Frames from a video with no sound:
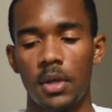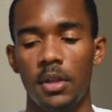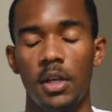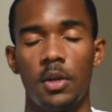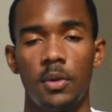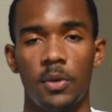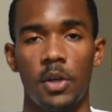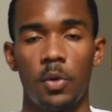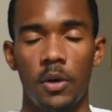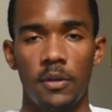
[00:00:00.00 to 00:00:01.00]
the
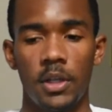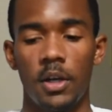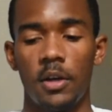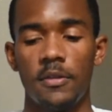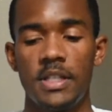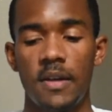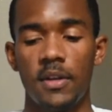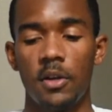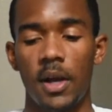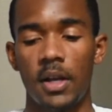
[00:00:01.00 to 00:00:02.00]
equivalent of
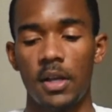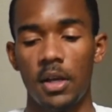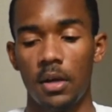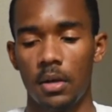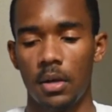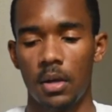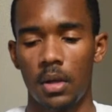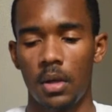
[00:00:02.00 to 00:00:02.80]
70 grand a year.